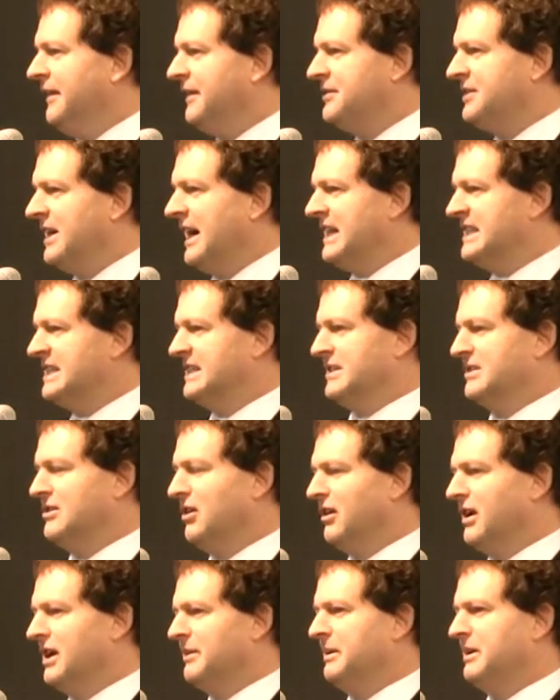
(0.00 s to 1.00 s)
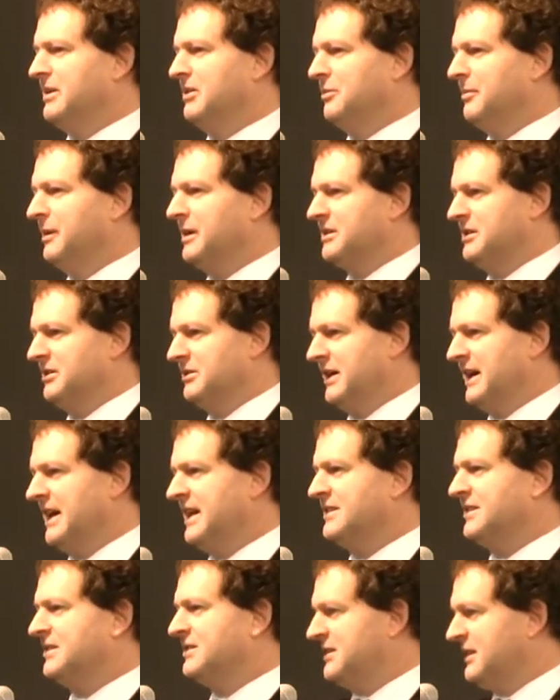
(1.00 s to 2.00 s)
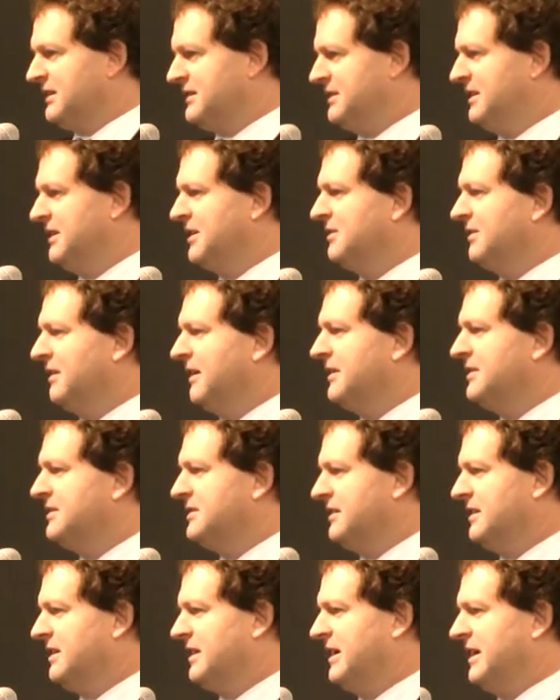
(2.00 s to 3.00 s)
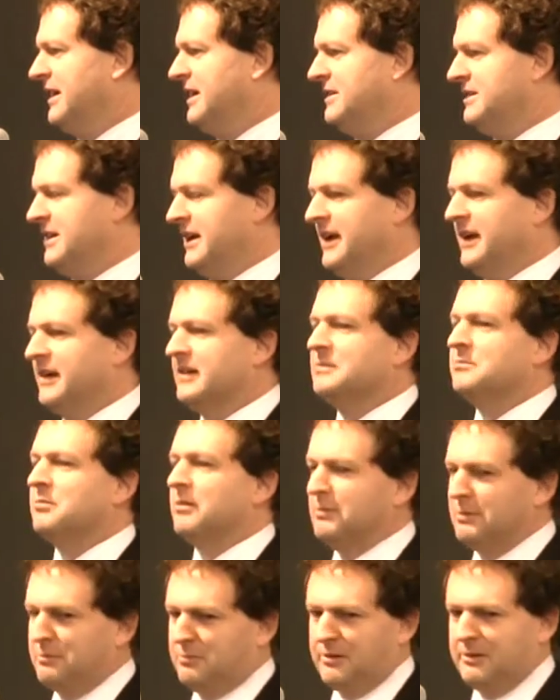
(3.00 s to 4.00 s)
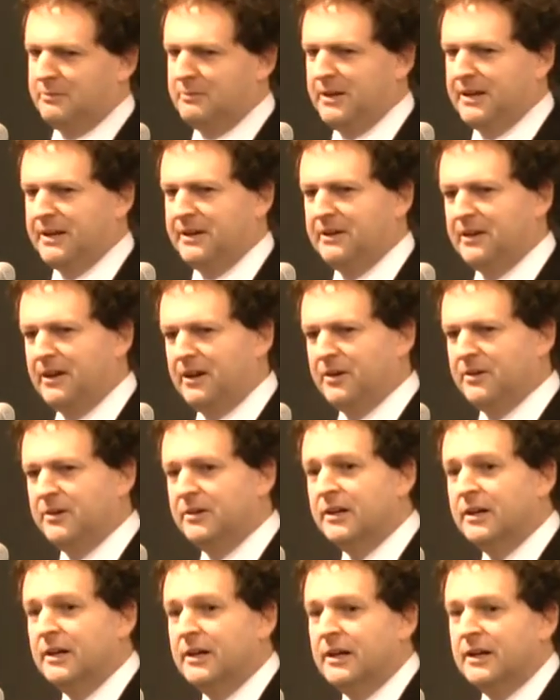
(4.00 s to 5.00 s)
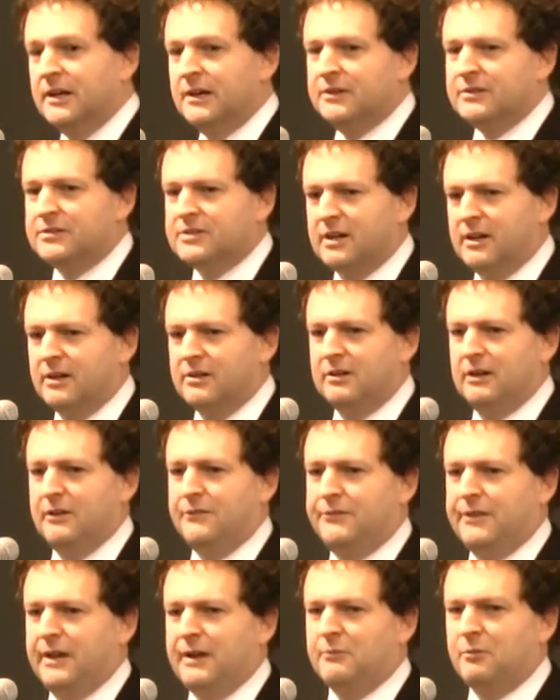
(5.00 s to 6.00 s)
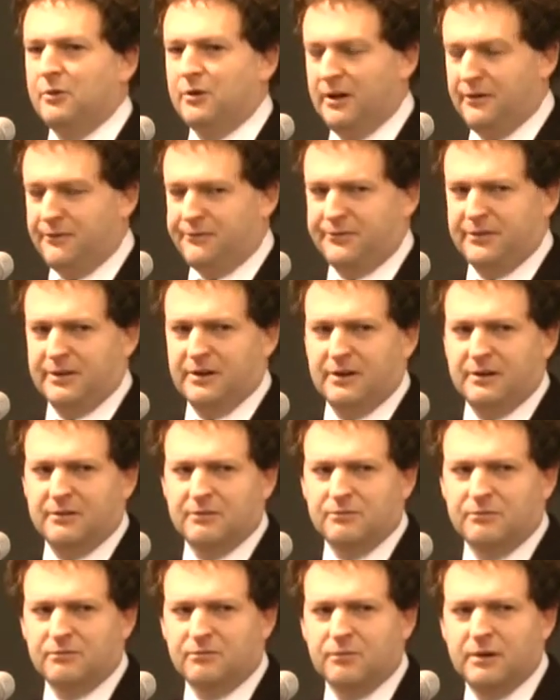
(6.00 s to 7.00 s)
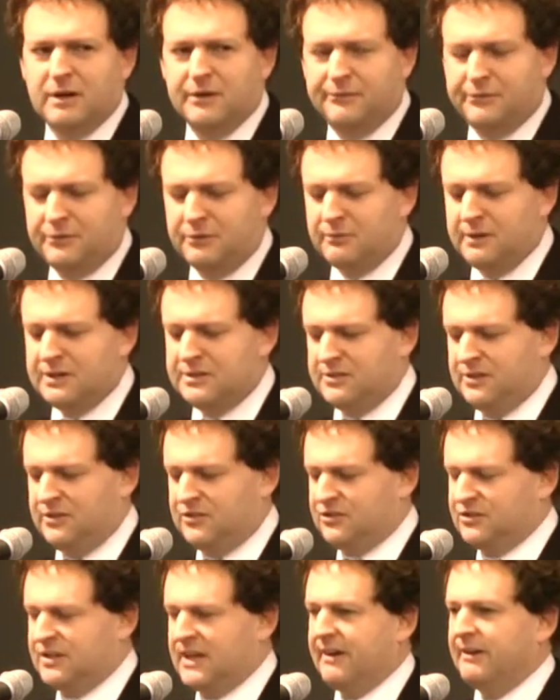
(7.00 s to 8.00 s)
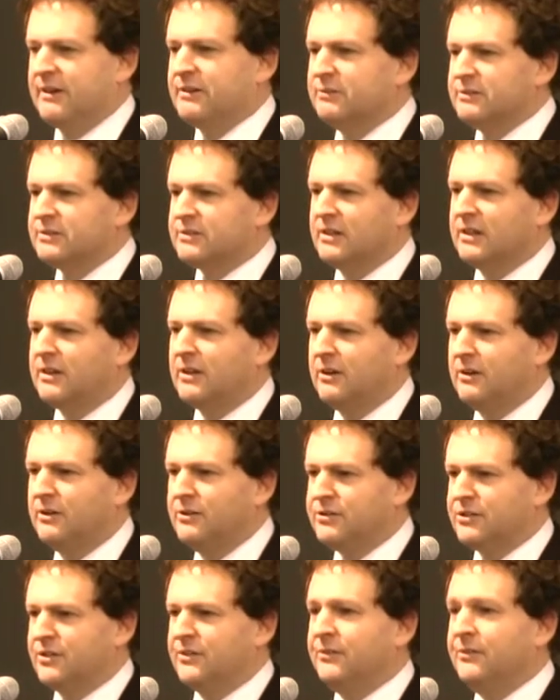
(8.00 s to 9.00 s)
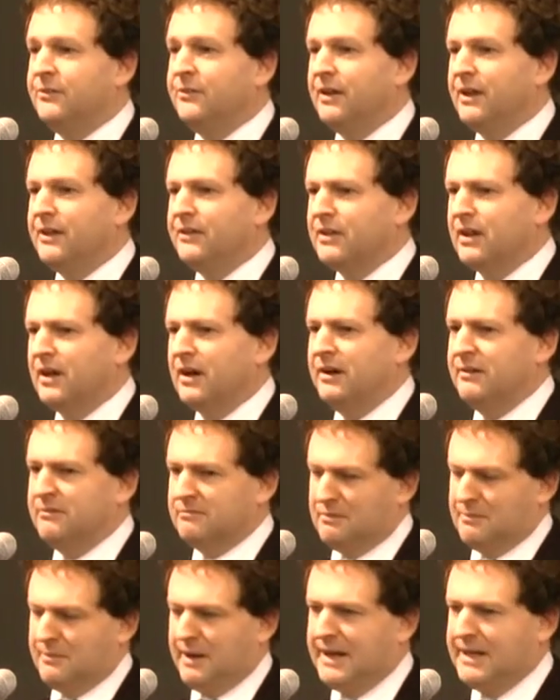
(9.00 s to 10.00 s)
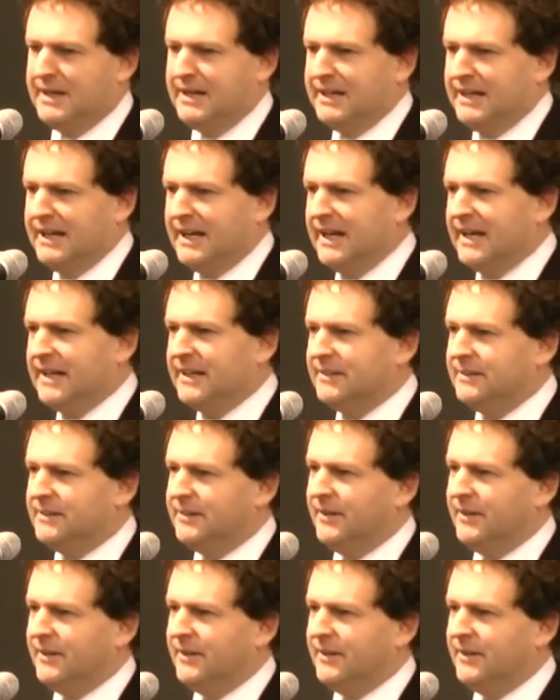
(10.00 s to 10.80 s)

The chance it's not going to be cured by two hours at sixty degrees in a heat tank is probably pretty bloody low. So if that were, if the if the research is carried to its conclusion, then the remaining uh,